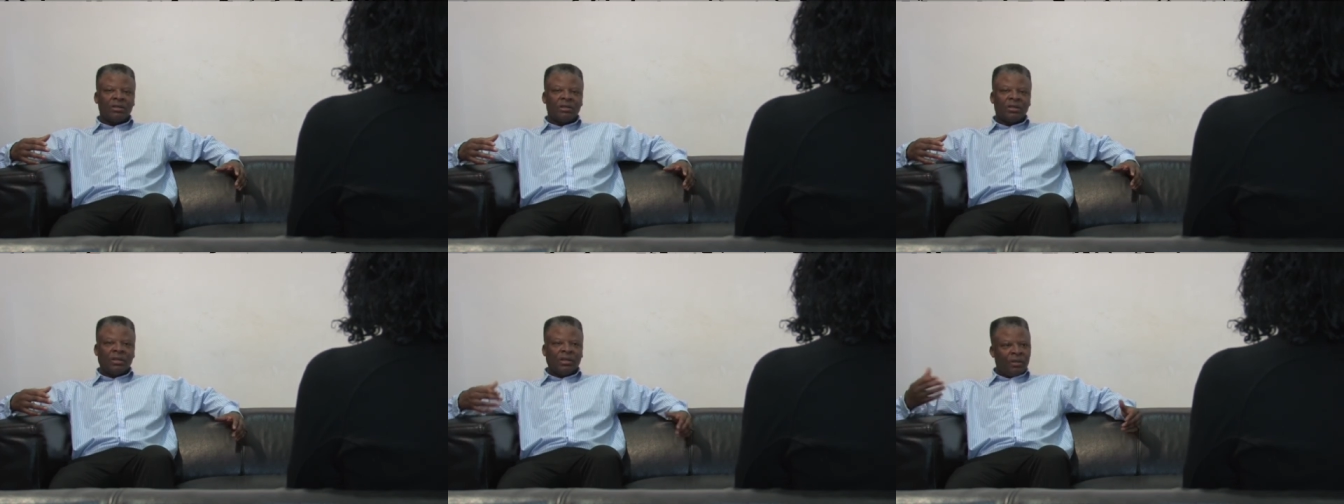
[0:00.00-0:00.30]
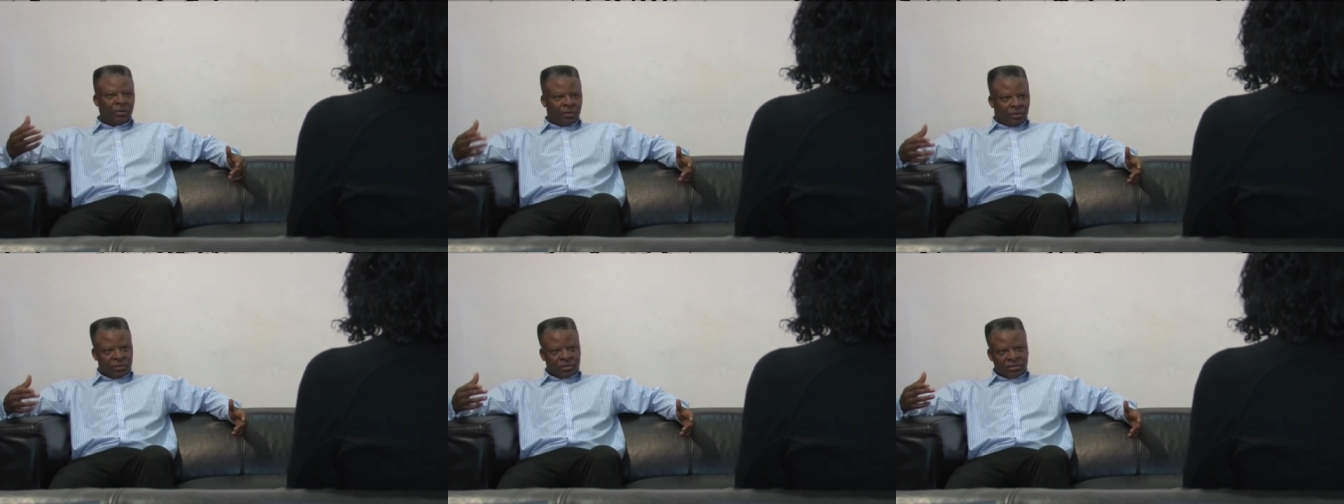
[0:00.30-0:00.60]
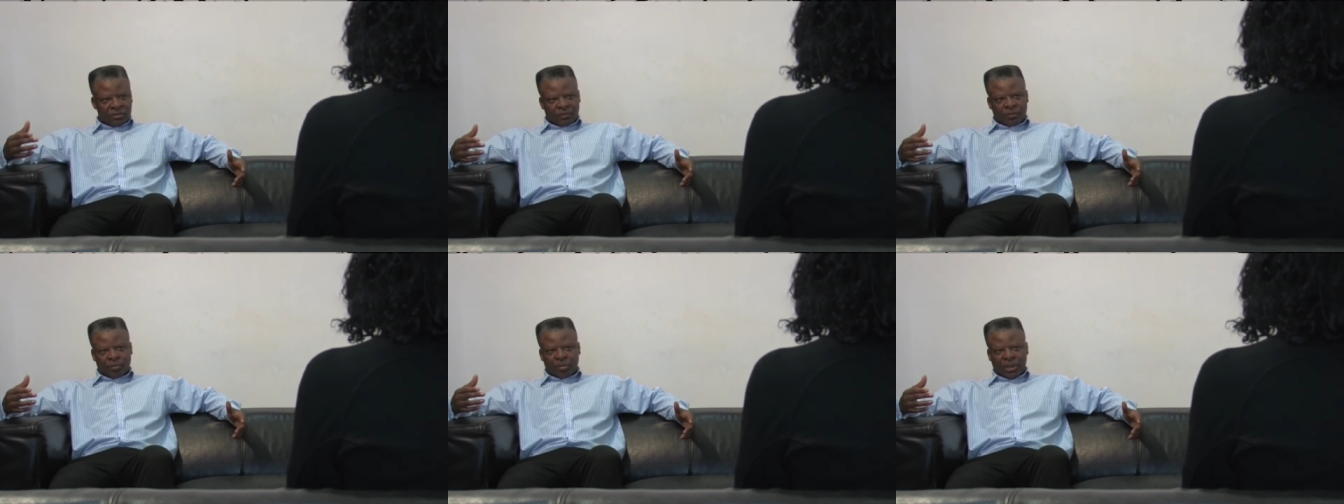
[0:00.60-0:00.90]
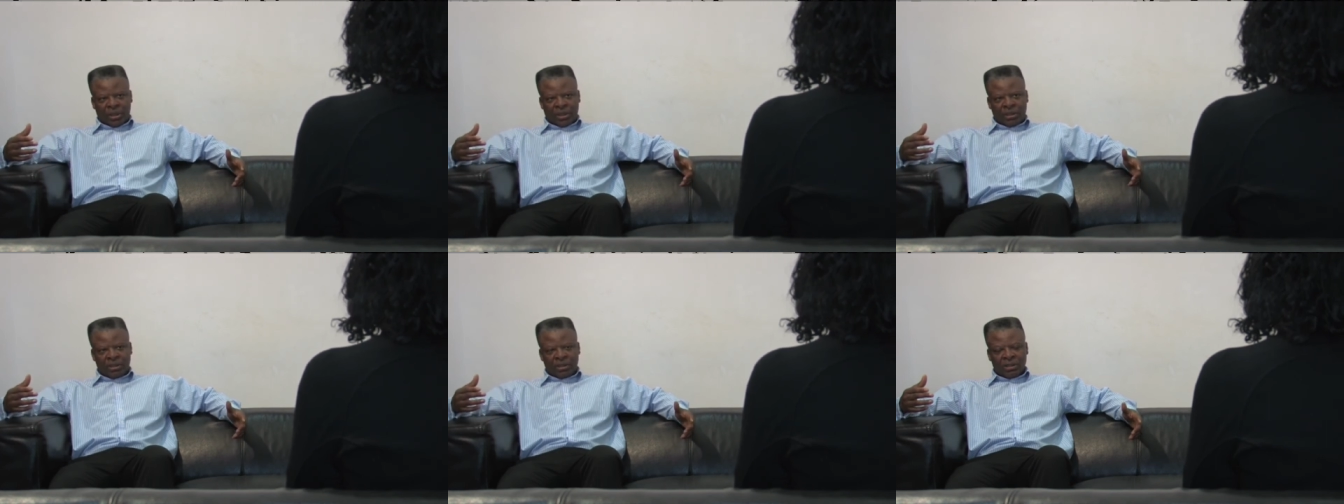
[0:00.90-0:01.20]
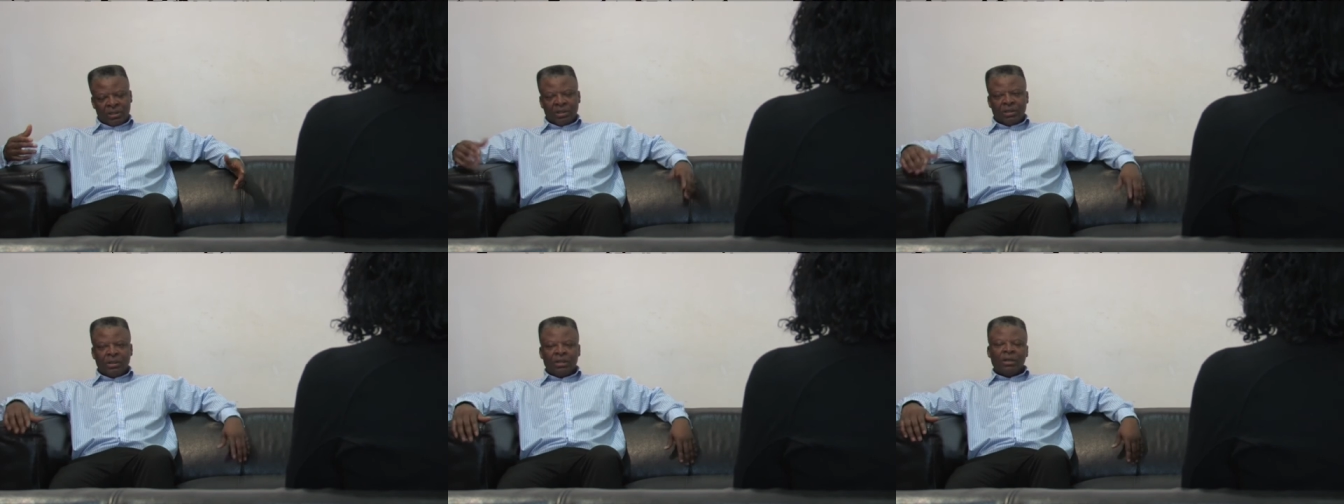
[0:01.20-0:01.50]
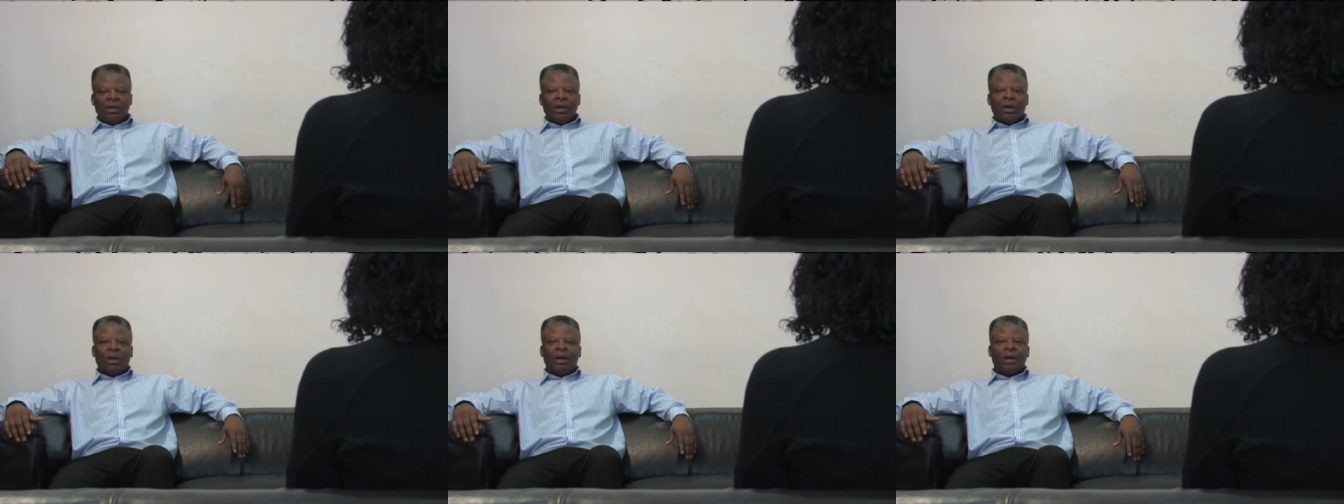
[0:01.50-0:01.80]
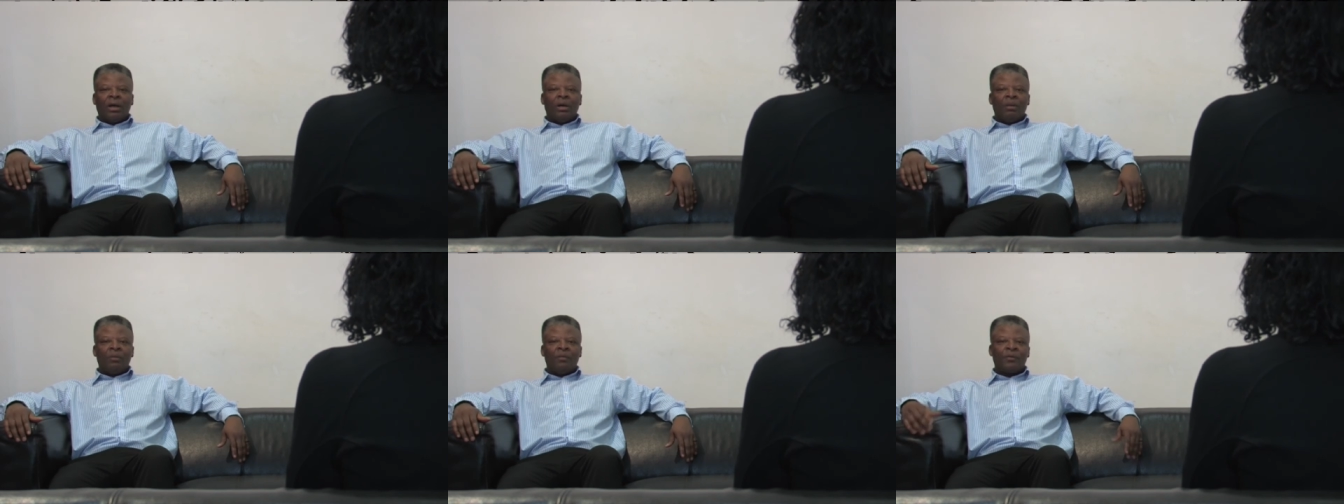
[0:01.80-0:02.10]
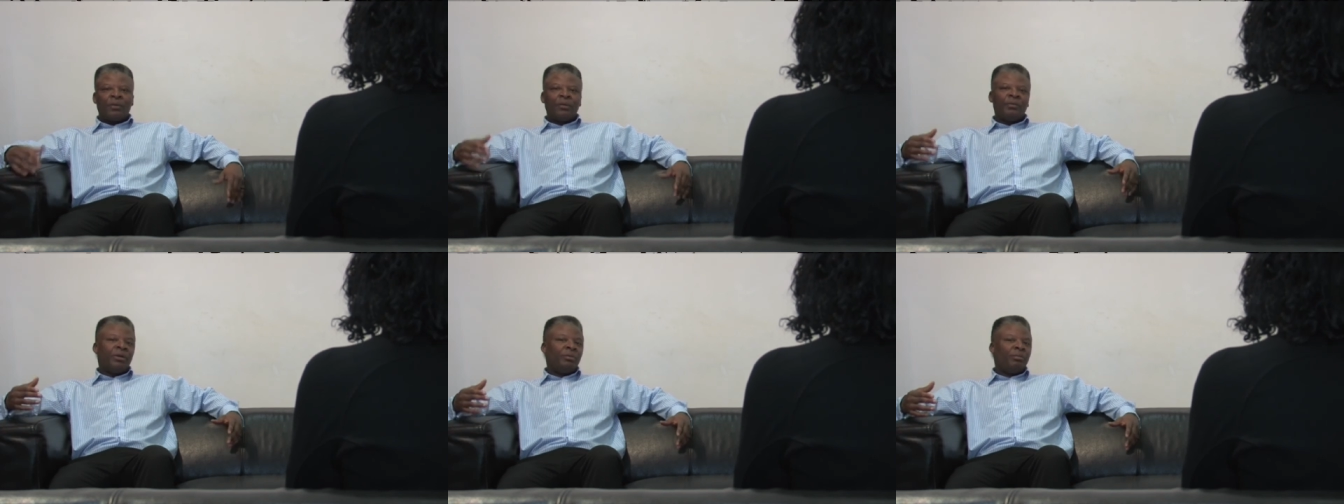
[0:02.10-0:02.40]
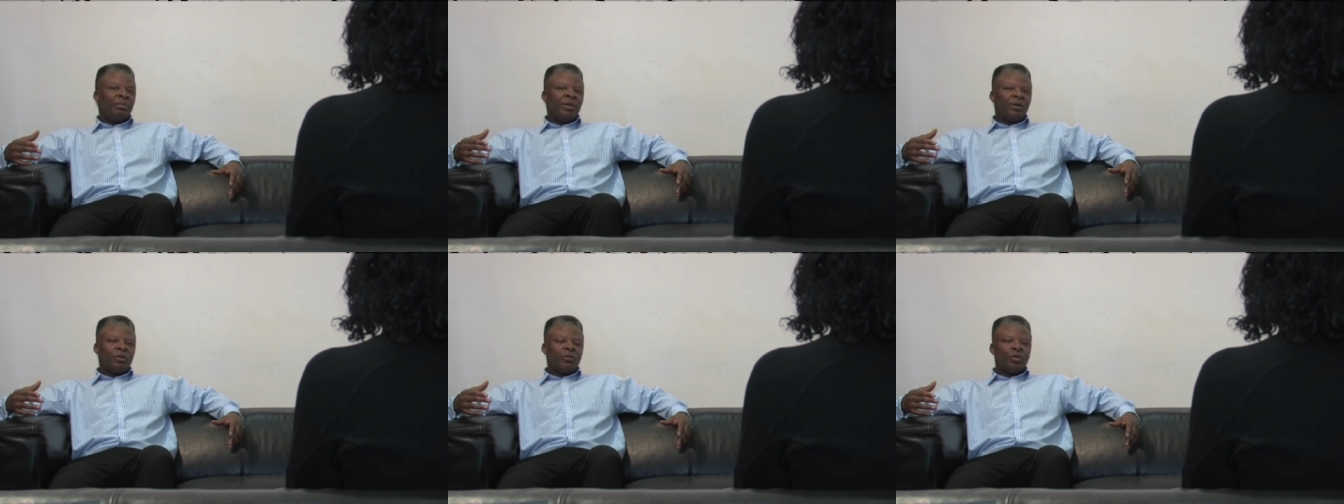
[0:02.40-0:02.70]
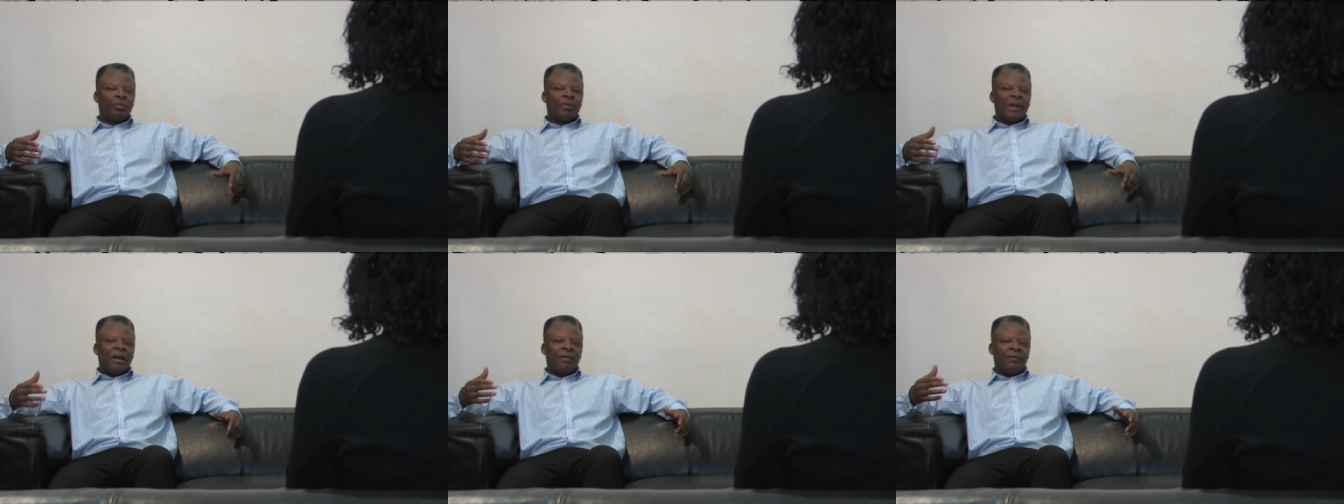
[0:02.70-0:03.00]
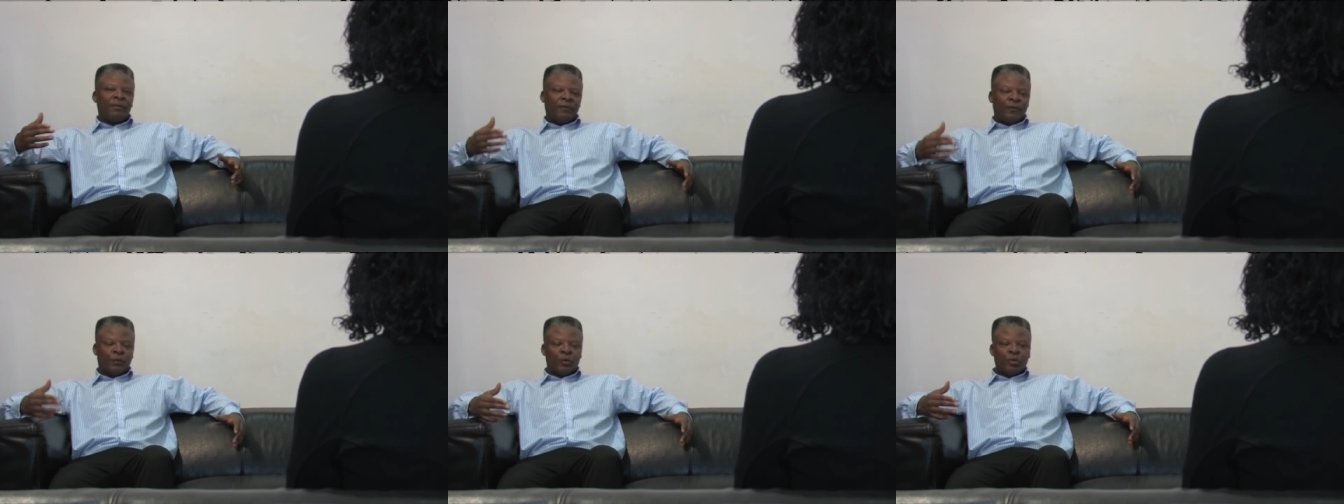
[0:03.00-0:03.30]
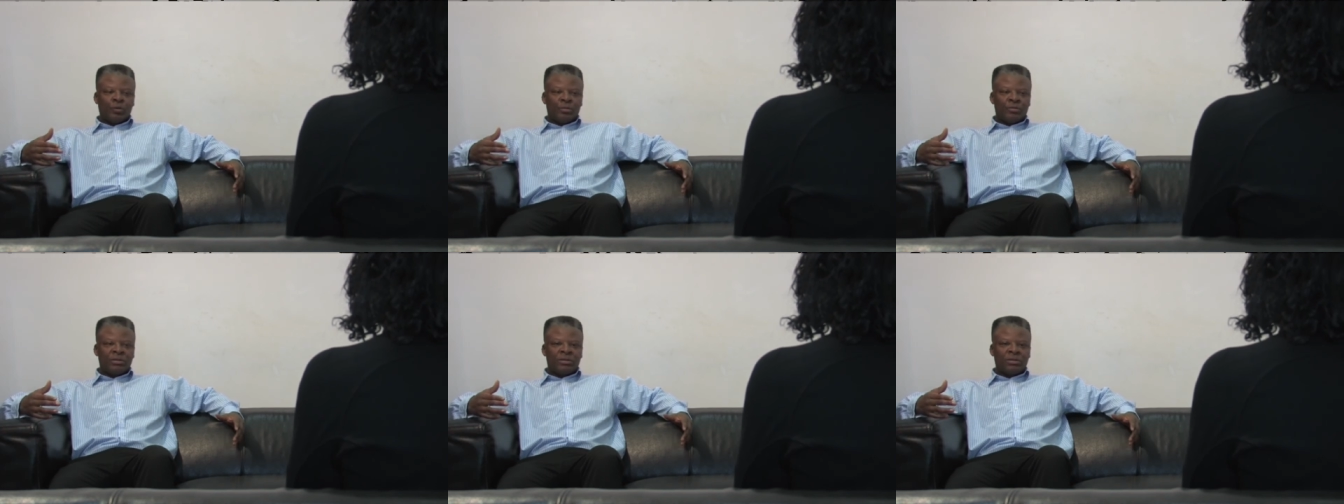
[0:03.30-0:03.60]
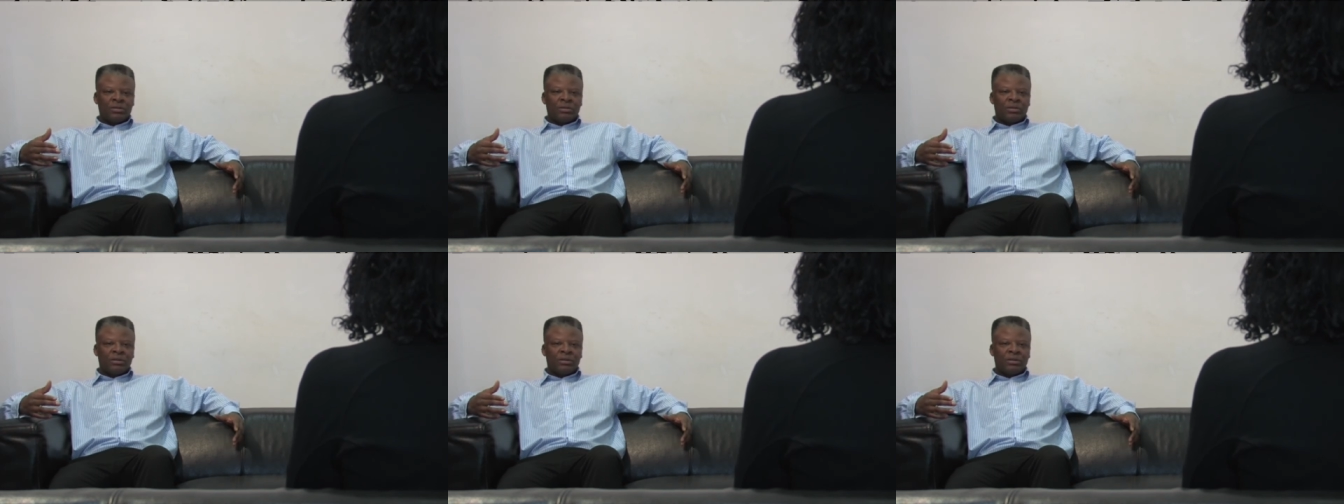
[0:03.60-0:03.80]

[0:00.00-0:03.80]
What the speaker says: the ethos of big from the big group and formed